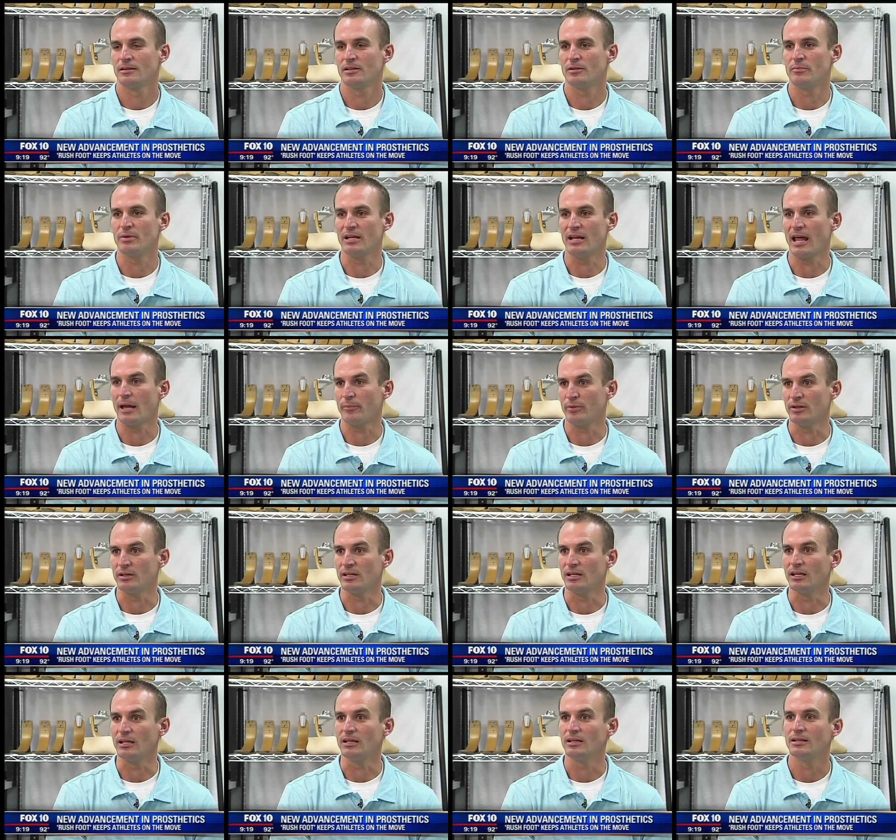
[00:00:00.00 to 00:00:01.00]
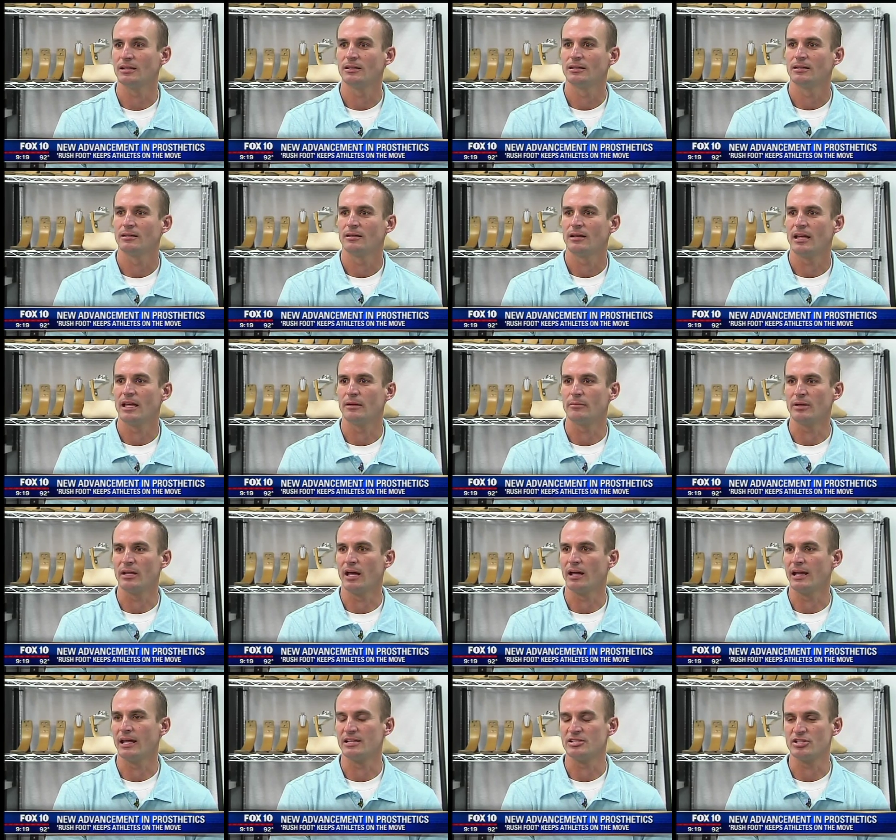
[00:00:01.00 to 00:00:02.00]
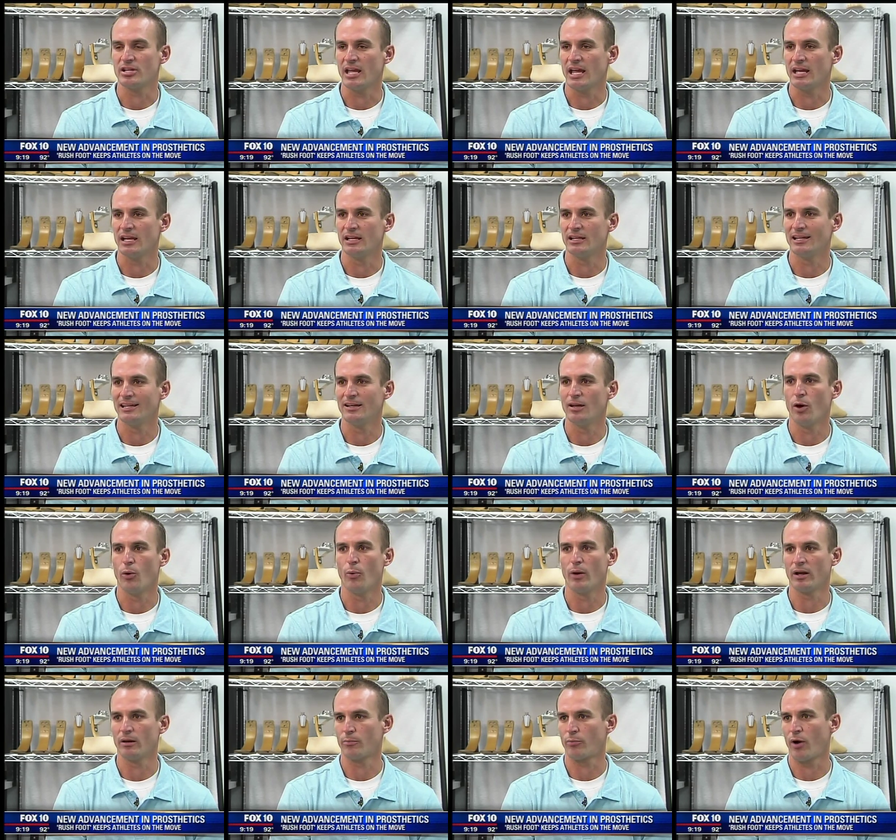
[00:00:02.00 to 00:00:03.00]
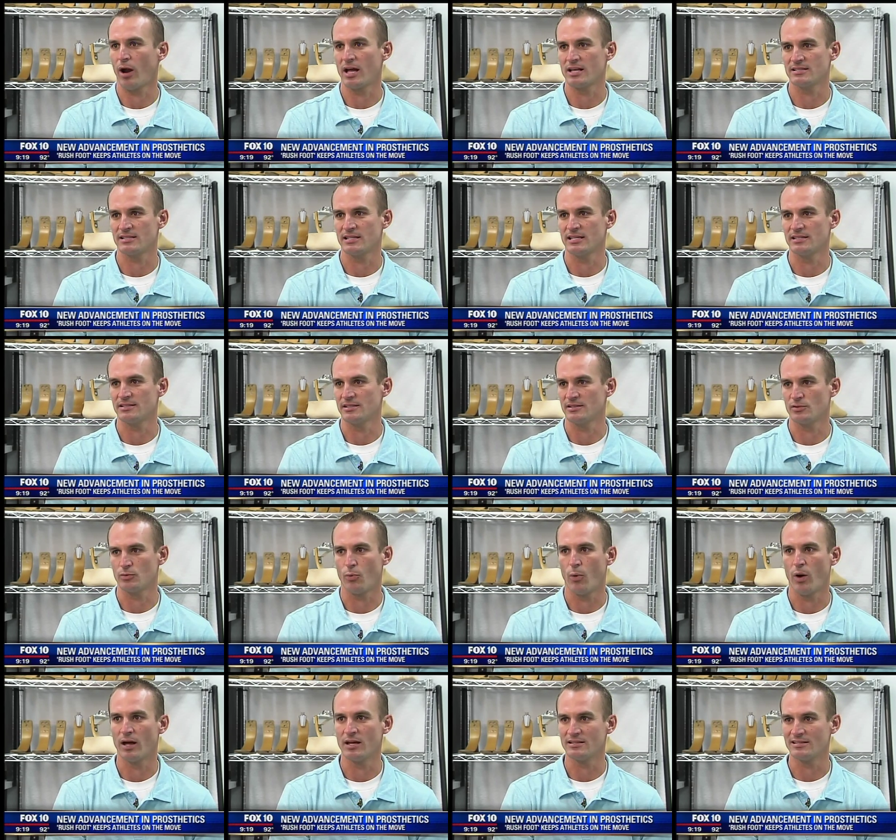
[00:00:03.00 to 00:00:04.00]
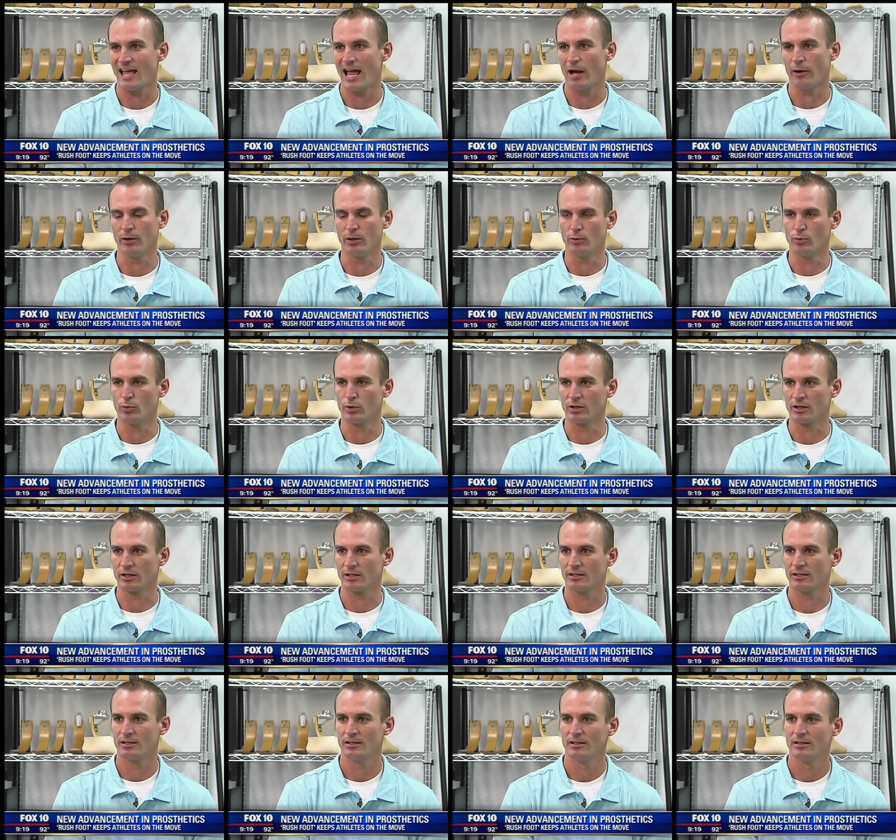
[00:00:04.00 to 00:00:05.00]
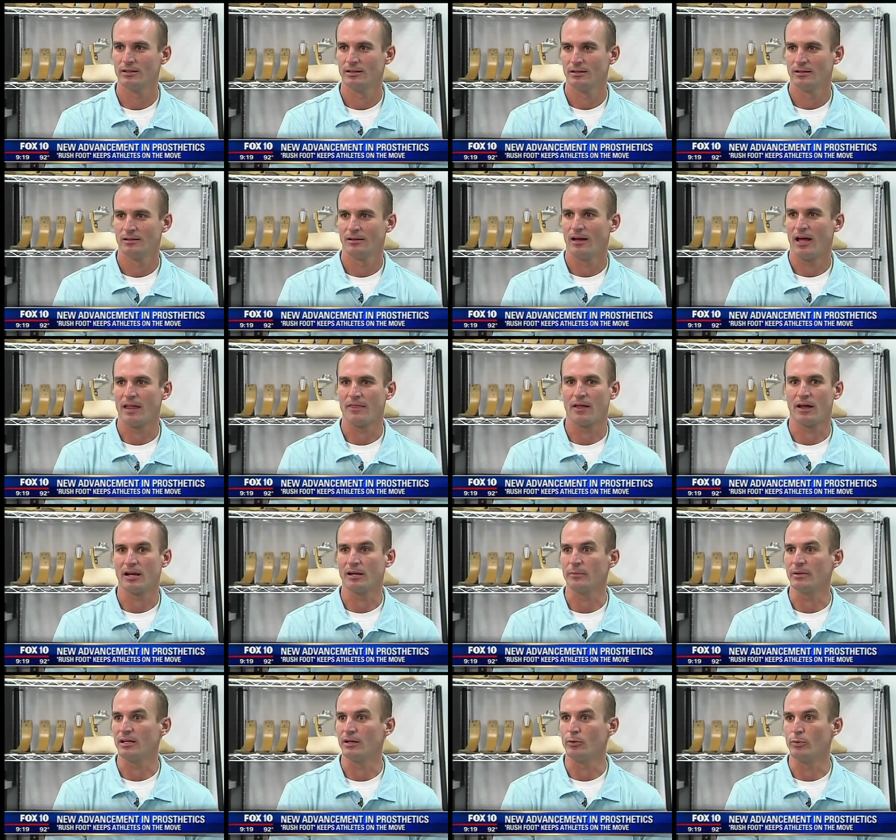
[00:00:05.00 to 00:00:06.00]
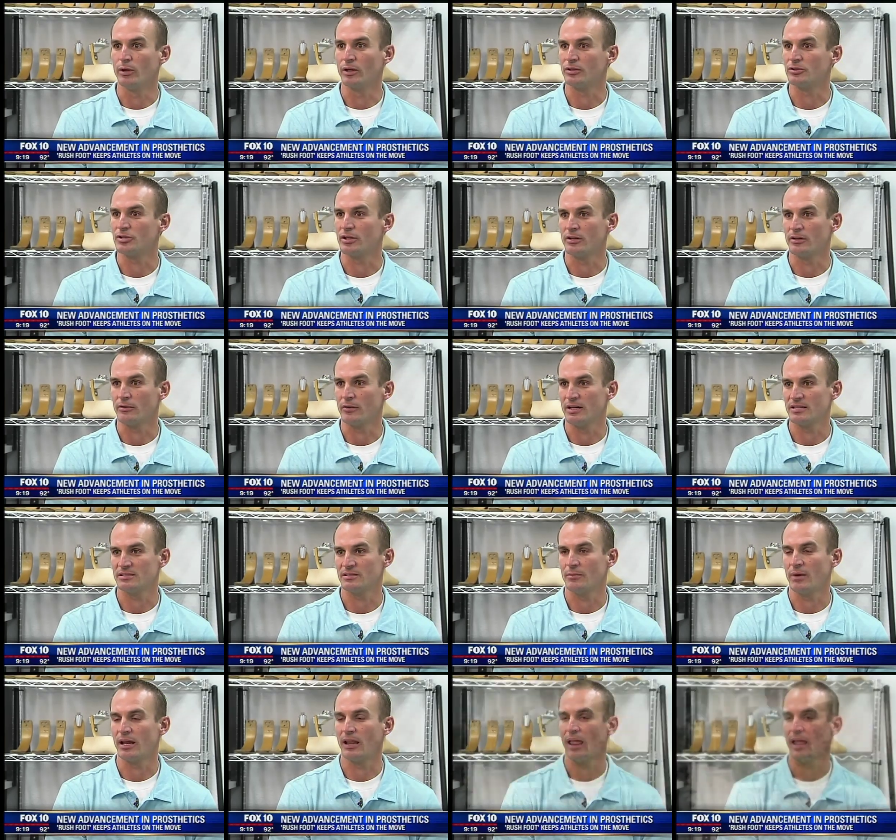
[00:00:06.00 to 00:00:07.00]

to be an amputee and be uneducated, didn't know what a prosthesis was, how it worked. I thought I'd be in a wheelchair the rest of my